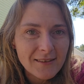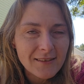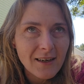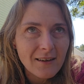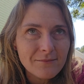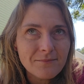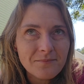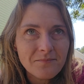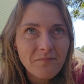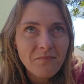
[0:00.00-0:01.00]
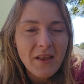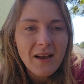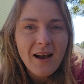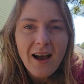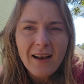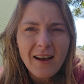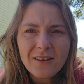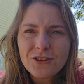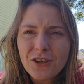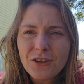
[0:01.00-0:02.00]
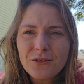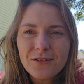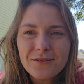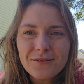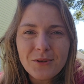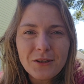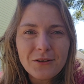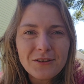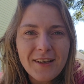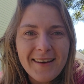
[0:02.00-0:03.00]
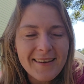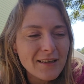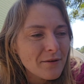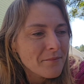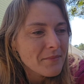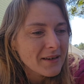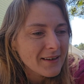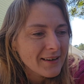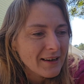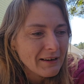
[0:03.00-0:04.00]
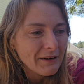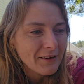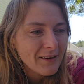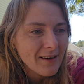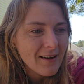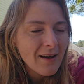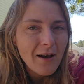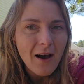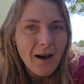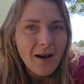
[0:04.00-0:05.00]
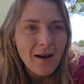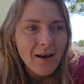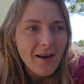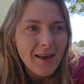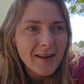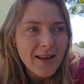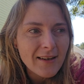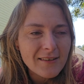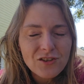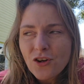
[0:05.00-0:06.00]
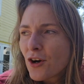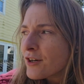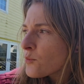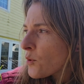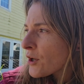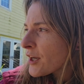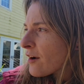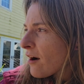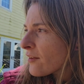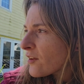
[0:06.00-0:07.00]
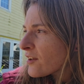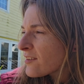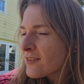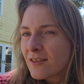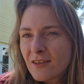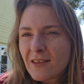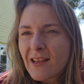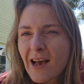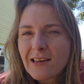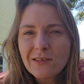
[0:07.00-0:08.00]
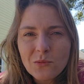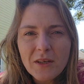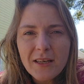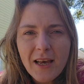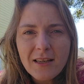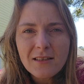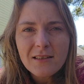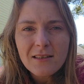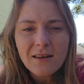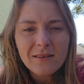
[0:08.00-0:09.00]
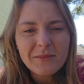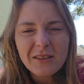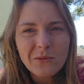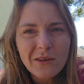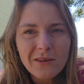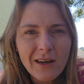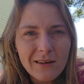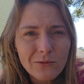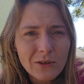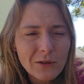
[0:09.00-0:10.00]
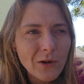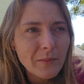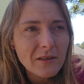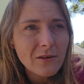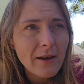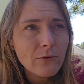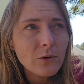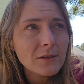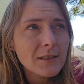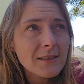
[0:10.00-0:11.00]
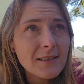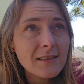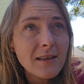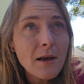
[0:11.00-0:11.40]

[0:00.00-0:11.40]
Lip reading: I'll show you what it looks like in a minute here. And started working on this last weekend. The weather got really crummy, so I haven't worked on it since.